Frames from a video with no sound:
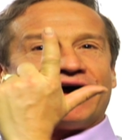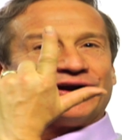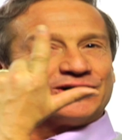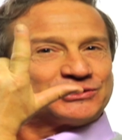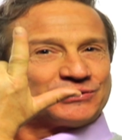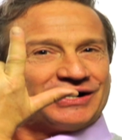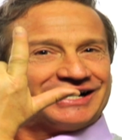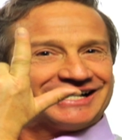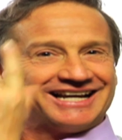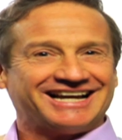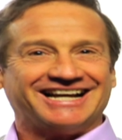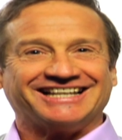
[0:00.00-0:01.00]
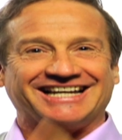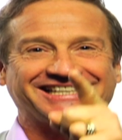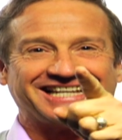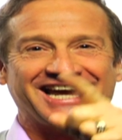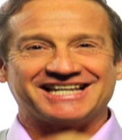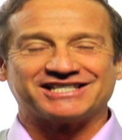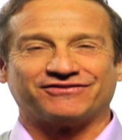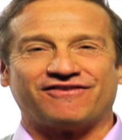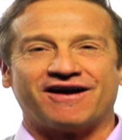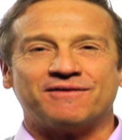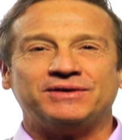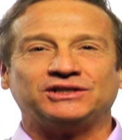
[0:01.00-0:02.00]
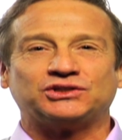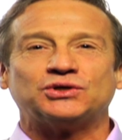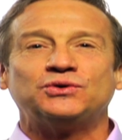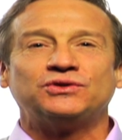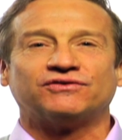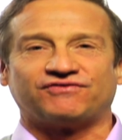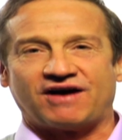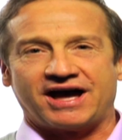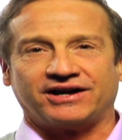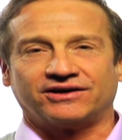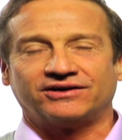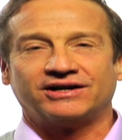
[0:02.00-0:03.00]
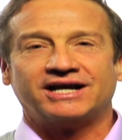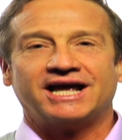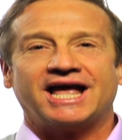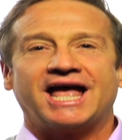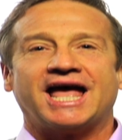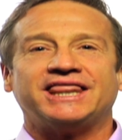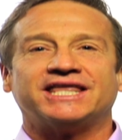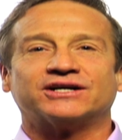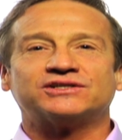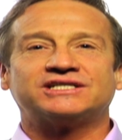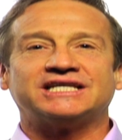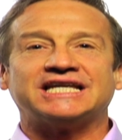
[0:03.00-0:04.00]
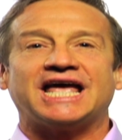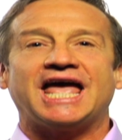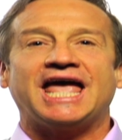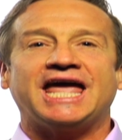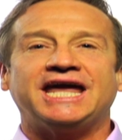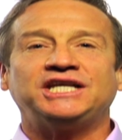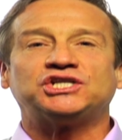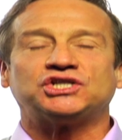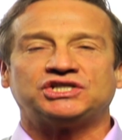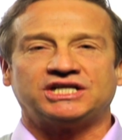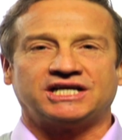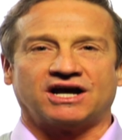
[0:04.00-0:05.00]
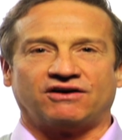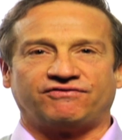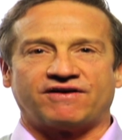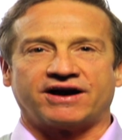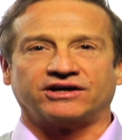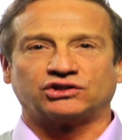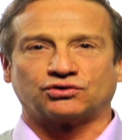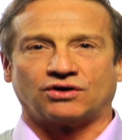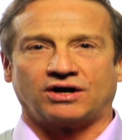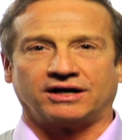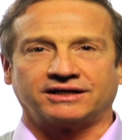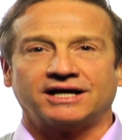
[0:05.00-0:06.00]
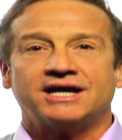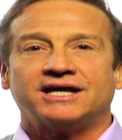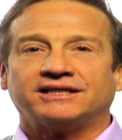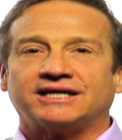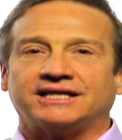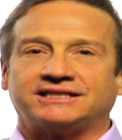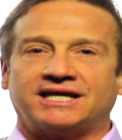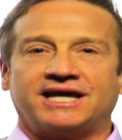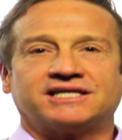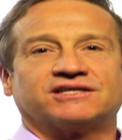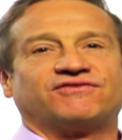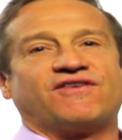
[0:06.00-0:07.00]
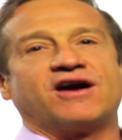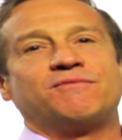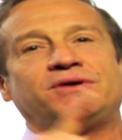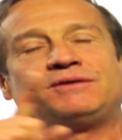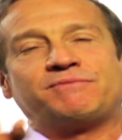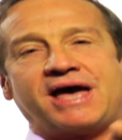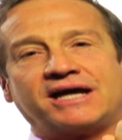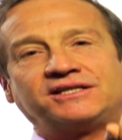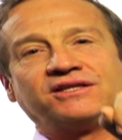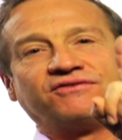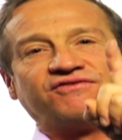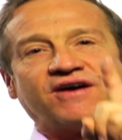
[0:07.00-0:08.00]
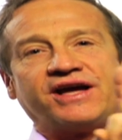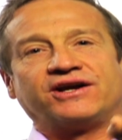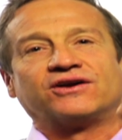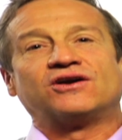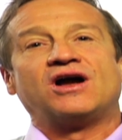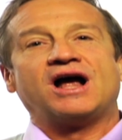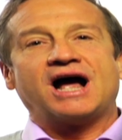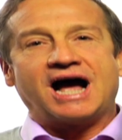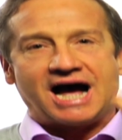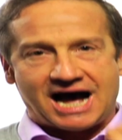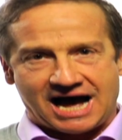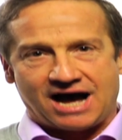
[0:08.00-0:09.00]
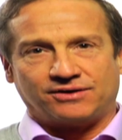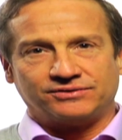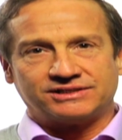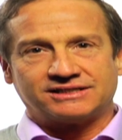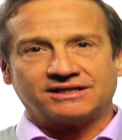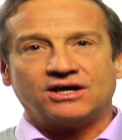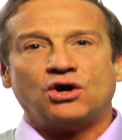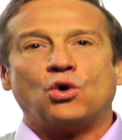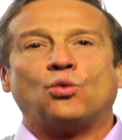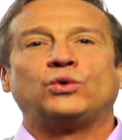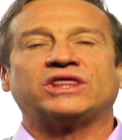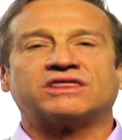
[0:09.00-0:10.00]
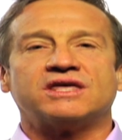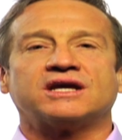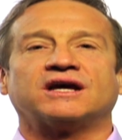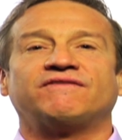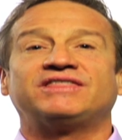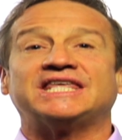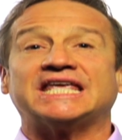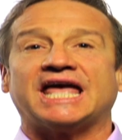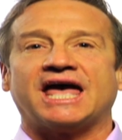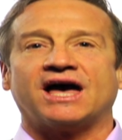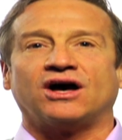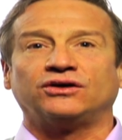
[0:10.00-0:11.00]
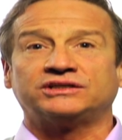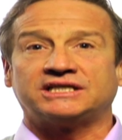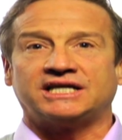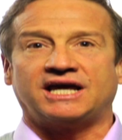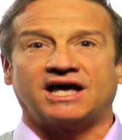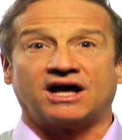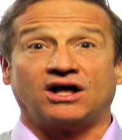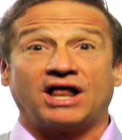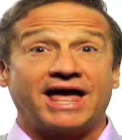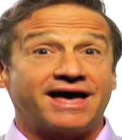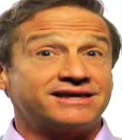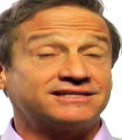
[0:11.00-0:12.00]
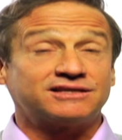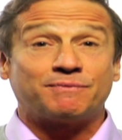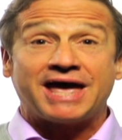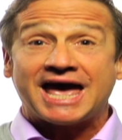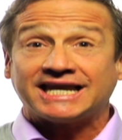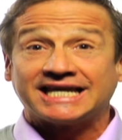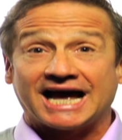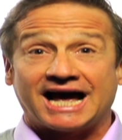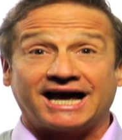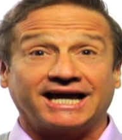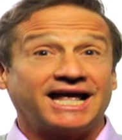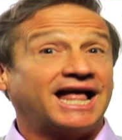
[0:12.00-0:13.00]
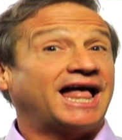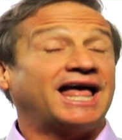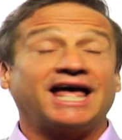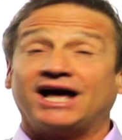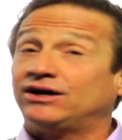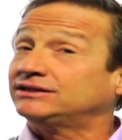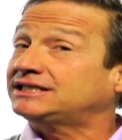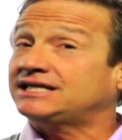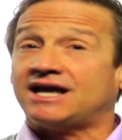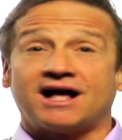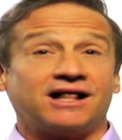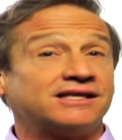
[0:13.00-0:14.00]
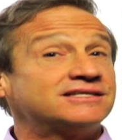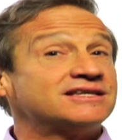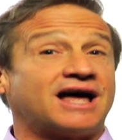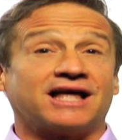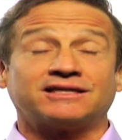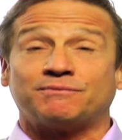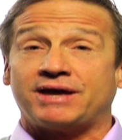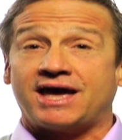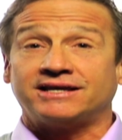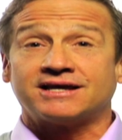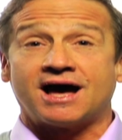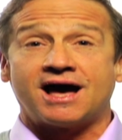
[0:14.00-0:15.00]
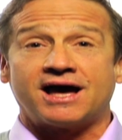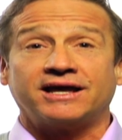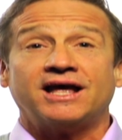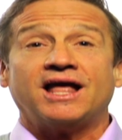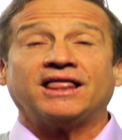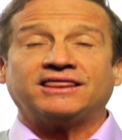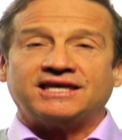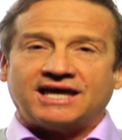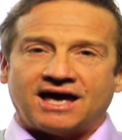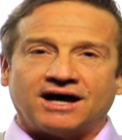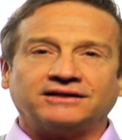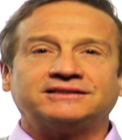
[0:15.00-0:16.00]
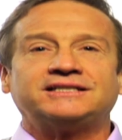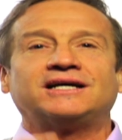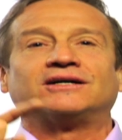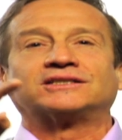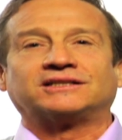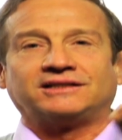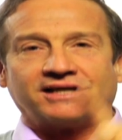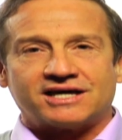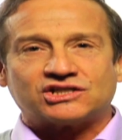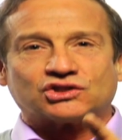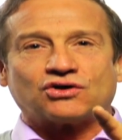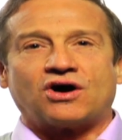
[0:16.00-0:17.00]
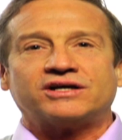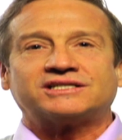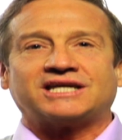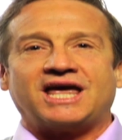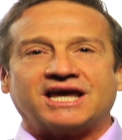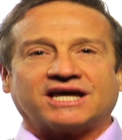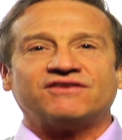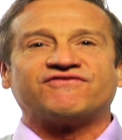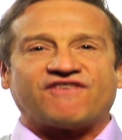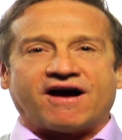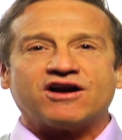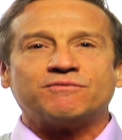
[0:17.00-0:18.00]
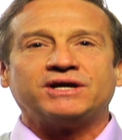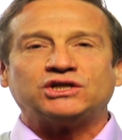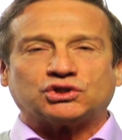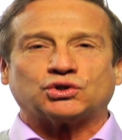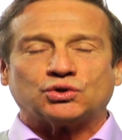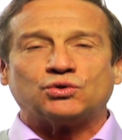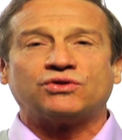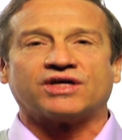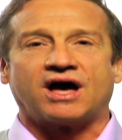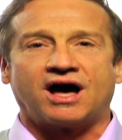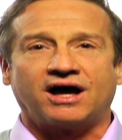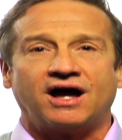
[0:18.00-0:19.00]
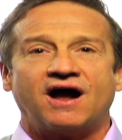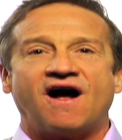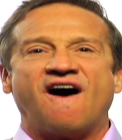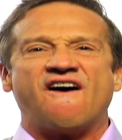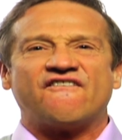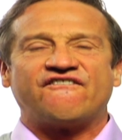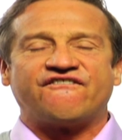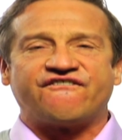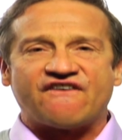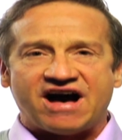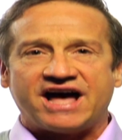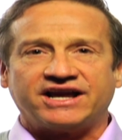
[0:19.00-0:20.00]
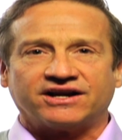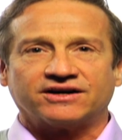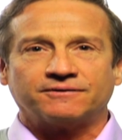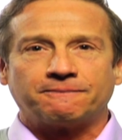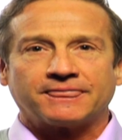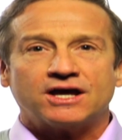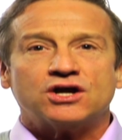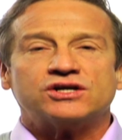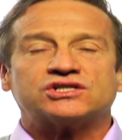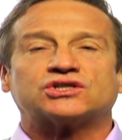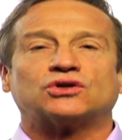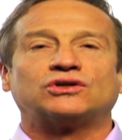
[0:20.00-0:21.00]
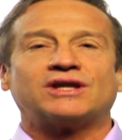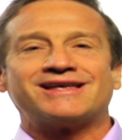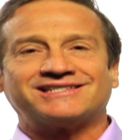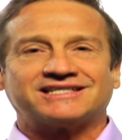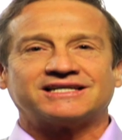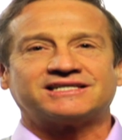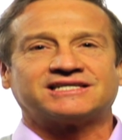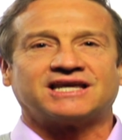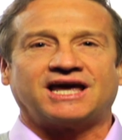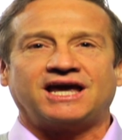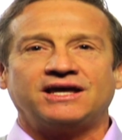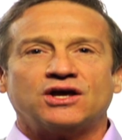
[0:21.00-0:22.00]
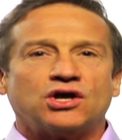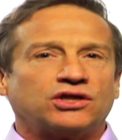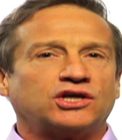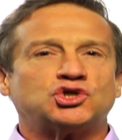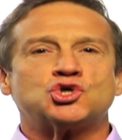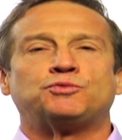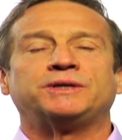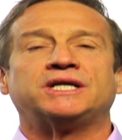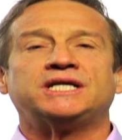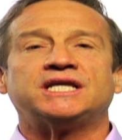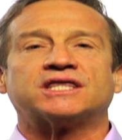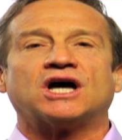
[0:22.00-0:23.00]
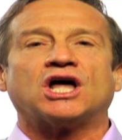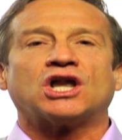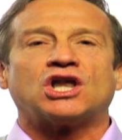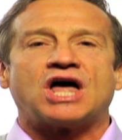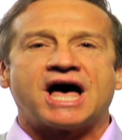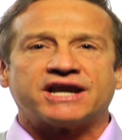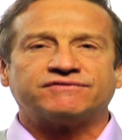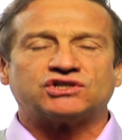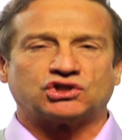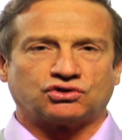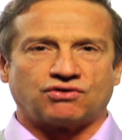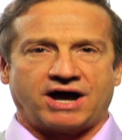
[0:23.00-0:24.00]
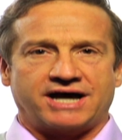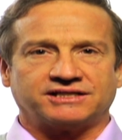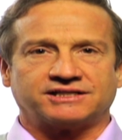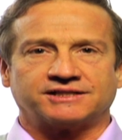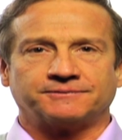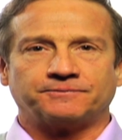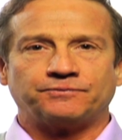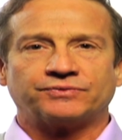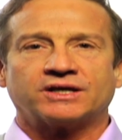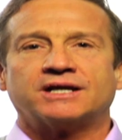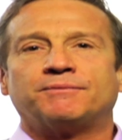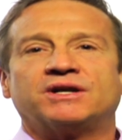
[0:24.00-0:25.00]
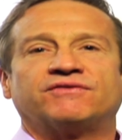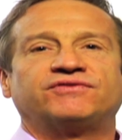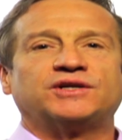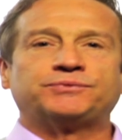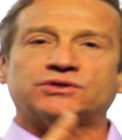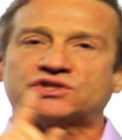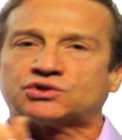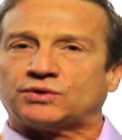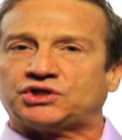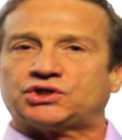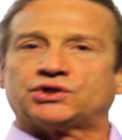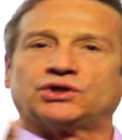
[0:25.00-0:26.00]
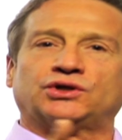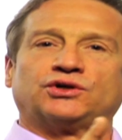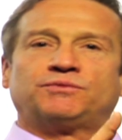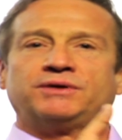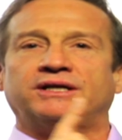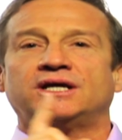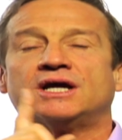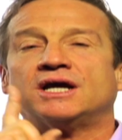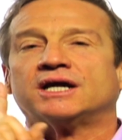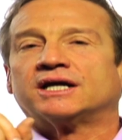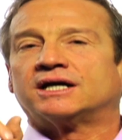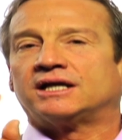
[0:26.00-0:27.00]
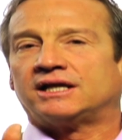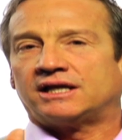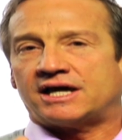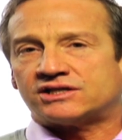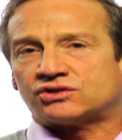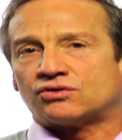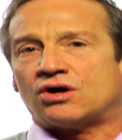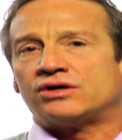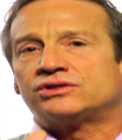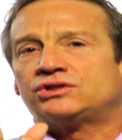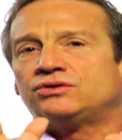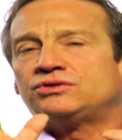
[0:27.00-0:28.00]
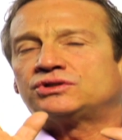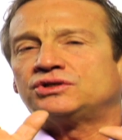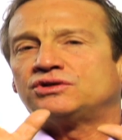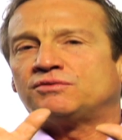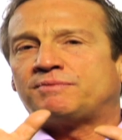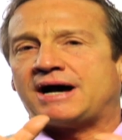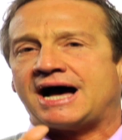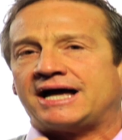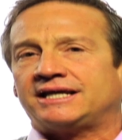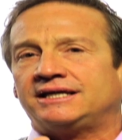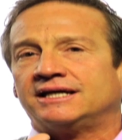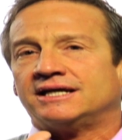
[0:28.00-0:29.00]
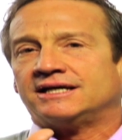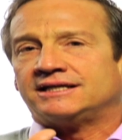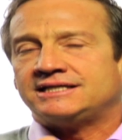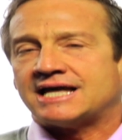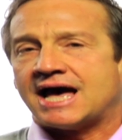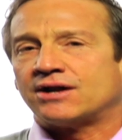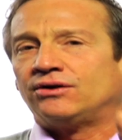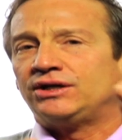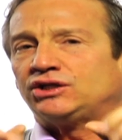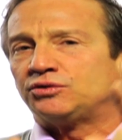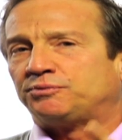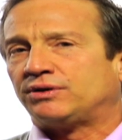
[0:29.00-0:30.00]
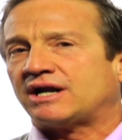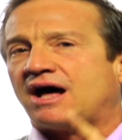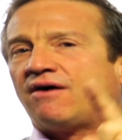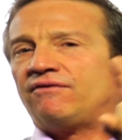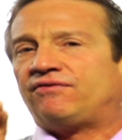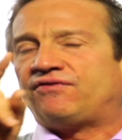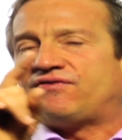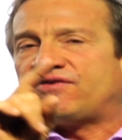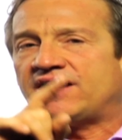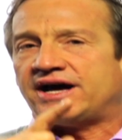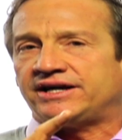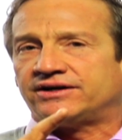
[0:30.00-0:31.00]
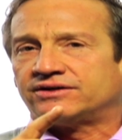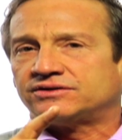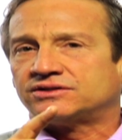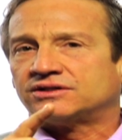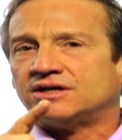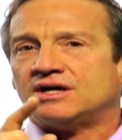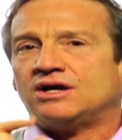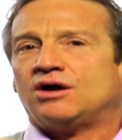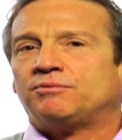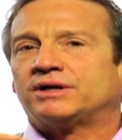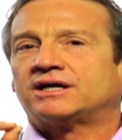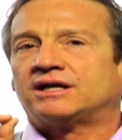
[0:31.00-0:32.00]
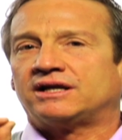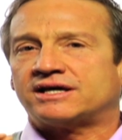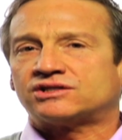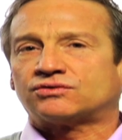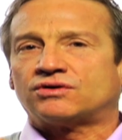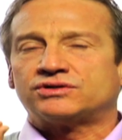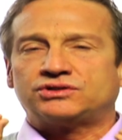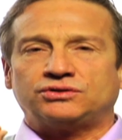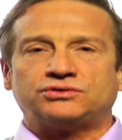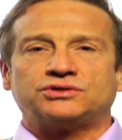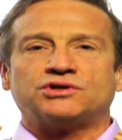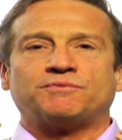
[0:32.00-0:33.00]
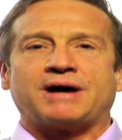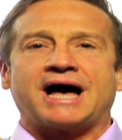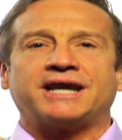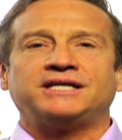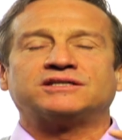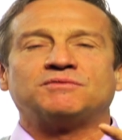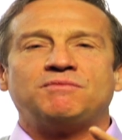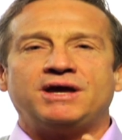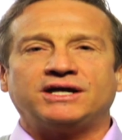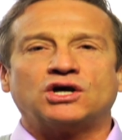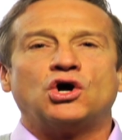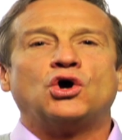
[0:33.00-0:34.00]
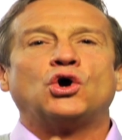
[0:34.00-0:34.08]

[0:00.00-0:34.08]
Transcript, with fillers: fire truck that takes the fireman to the fire, and there's the HDL fire truck that takes the fireman back to the firehouse. We think of the LDL as the bad guy. LDL is not the bad guy. The LDL cholesterol is taking firemen to the fire. So let's just say that you're beneath a lot of stress. I'm going to flip your switch here a little bit. Cholesterol is used in your body not only to put out fires, but cholesterol is used in your body to make